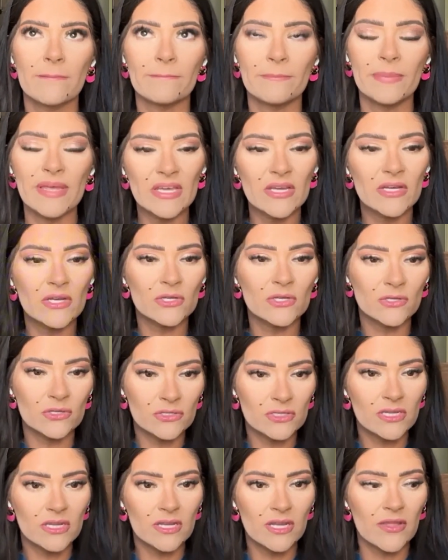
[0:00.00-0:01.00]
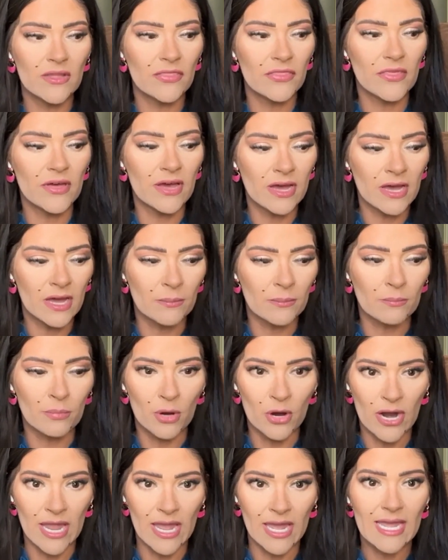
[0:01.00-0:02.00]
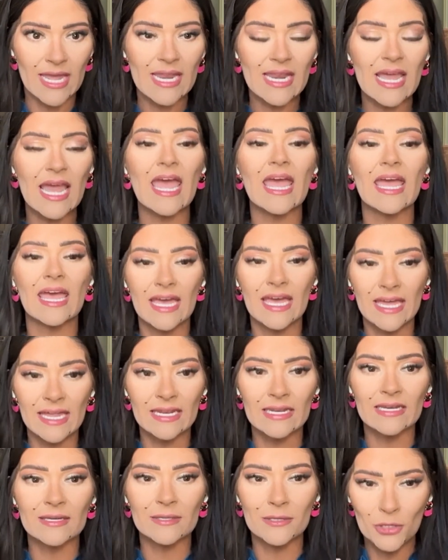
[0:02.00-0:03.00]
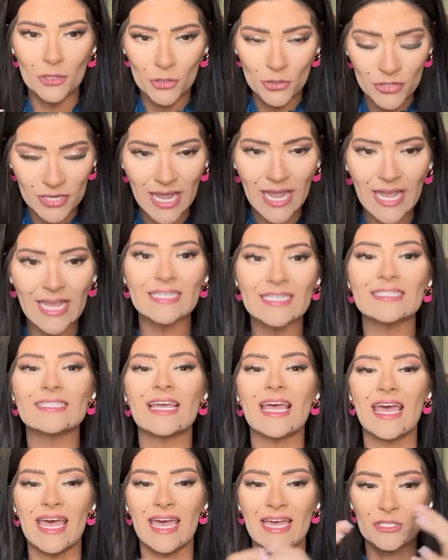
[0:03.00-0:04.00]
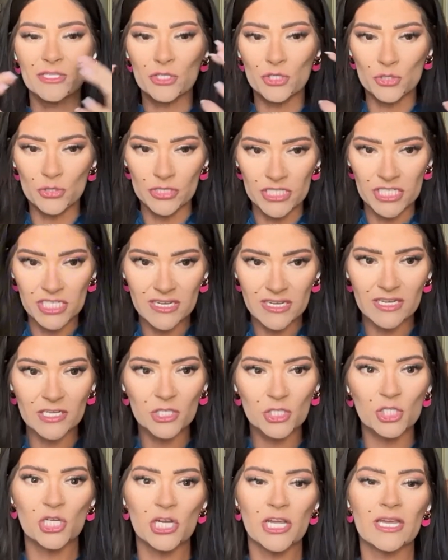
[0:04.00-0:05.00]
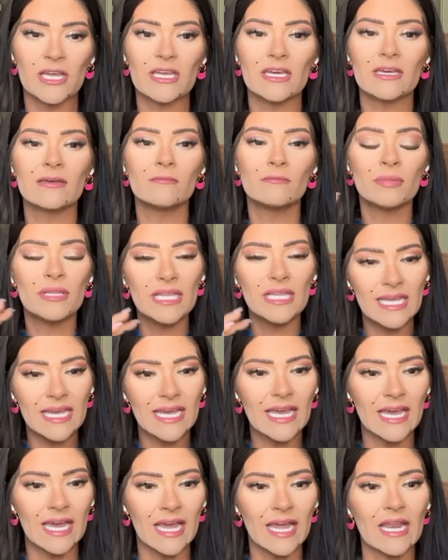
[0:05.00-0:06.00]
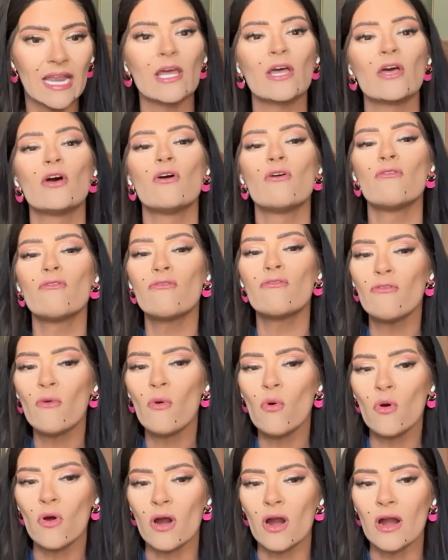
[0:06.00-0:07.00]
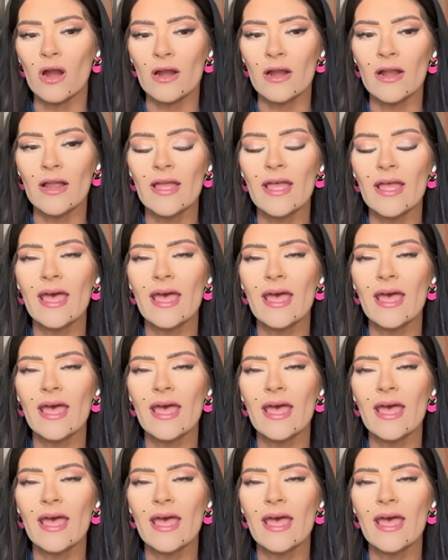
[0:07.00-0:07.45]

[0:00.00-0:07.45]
build the brand and create a strategic plan for